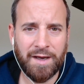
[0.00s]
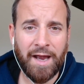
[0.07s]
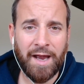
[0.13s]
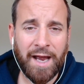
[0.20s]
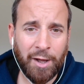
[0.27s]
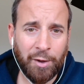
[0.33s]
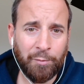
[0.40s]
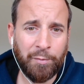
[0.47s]

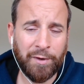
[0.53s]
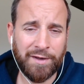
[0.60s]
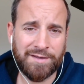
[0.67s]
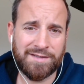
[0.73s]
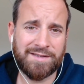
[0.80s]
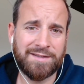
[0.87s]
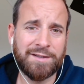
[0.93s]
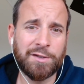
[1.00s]
help
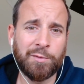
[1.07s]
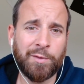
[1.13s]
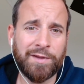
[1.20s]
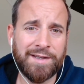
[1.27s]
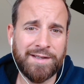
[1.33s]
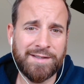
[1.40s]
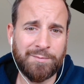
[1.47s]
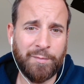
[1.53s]
us deal with
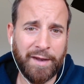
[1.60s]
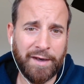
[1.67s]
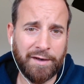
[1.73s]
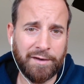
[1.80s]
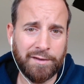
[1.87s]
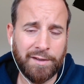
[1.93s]
this better.